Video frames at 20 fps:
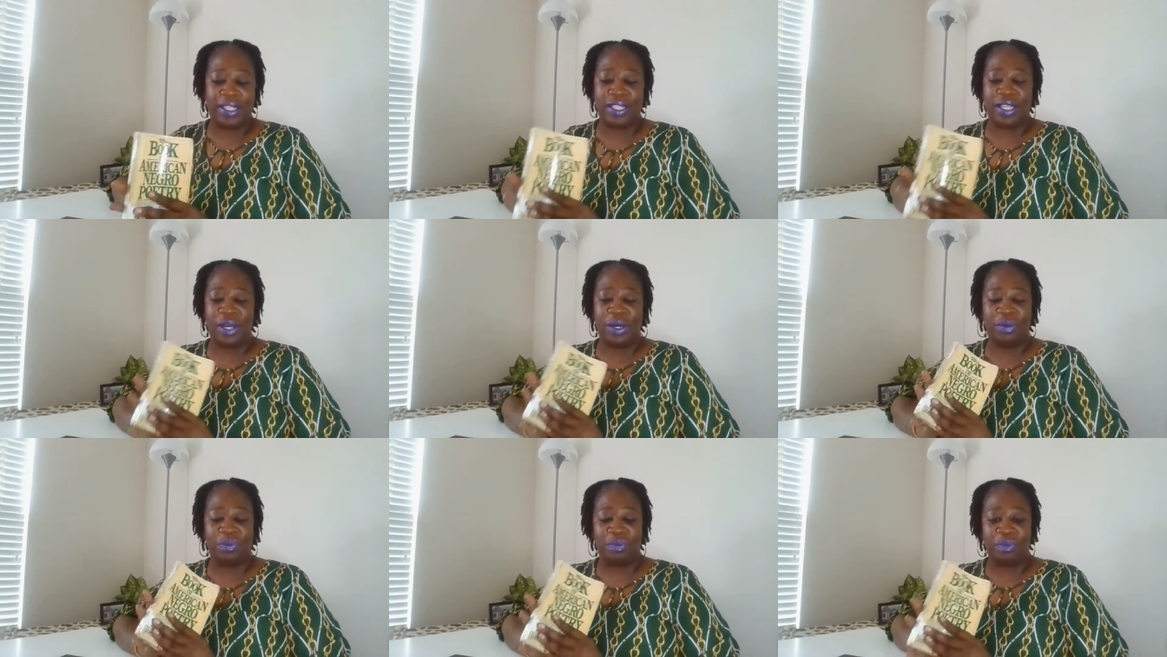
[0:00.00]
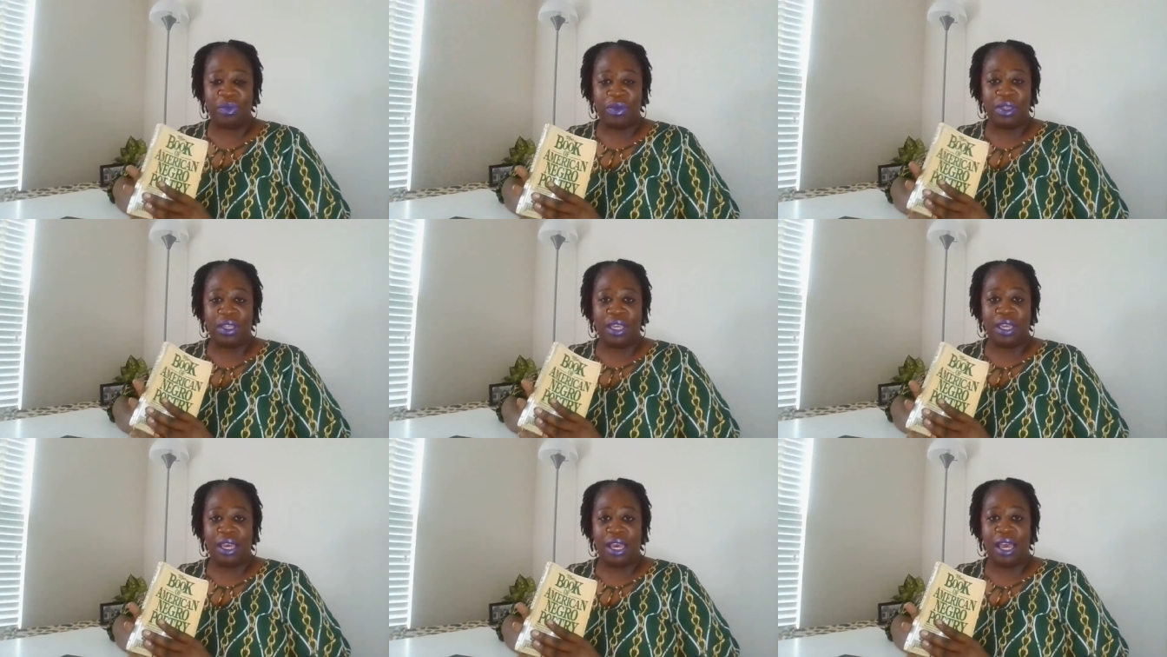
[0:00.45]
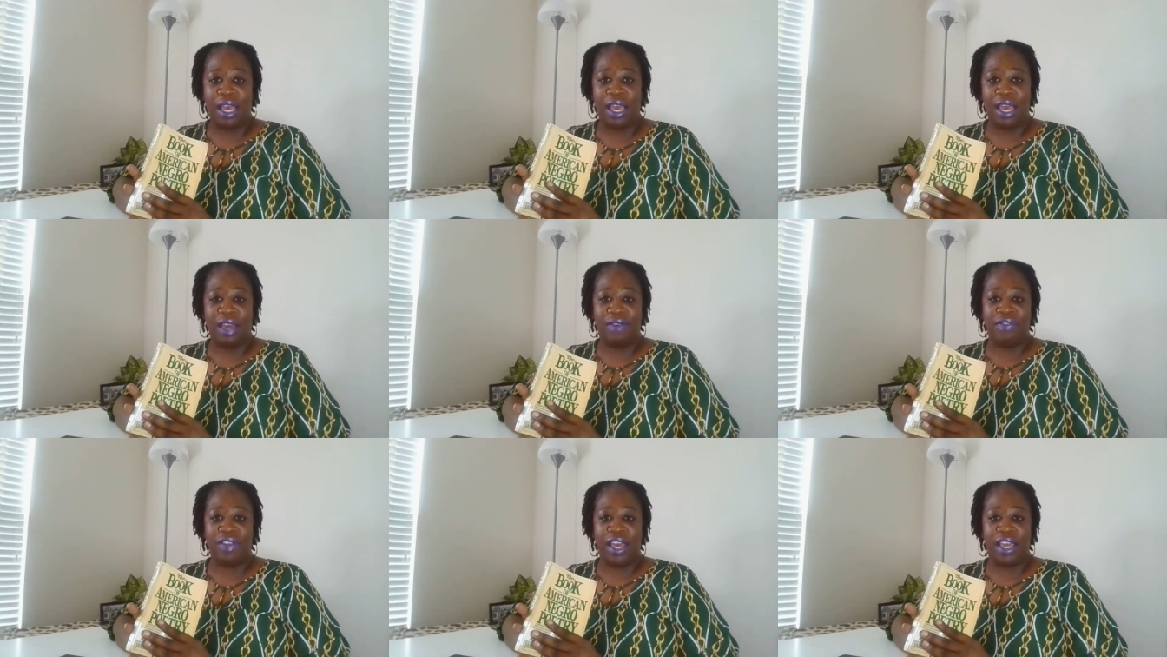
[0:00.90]
So I
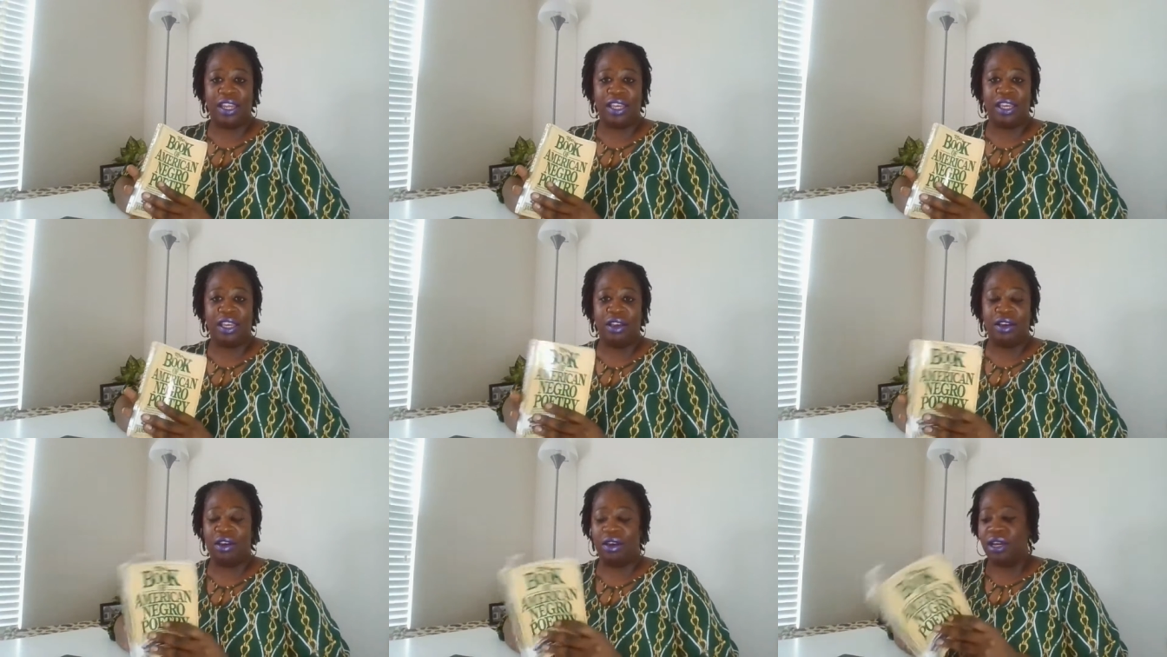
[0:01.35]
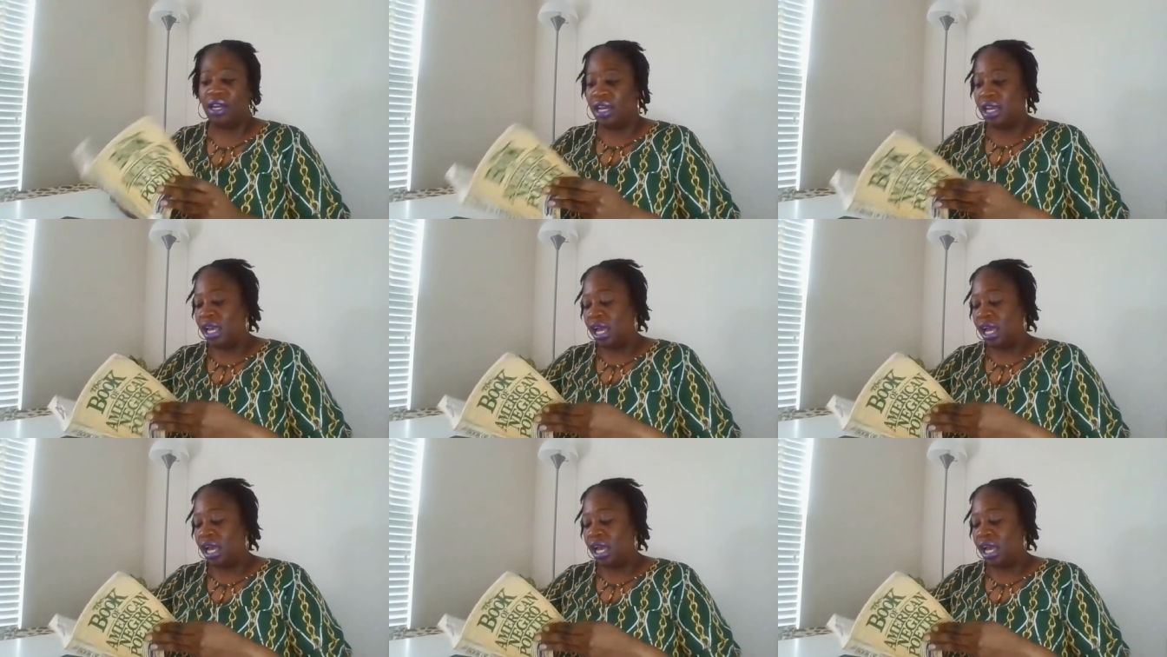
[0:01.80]
have that here.